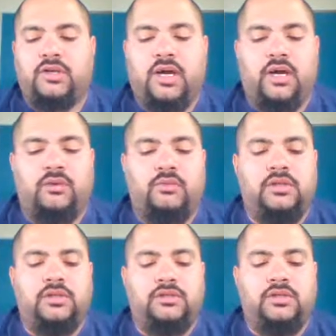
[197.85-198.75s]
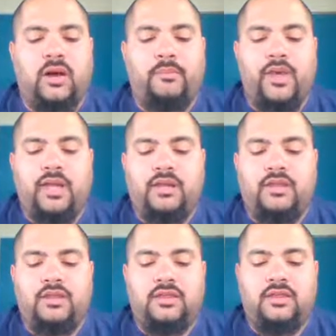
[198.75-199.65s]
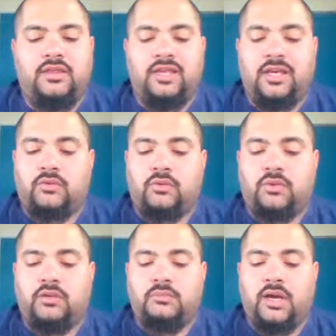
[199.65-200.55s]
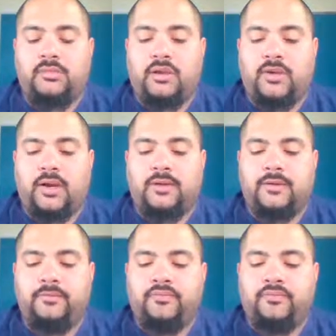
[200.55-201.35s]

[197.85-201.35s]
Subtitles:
but Connor wonders how many think Roland might be right.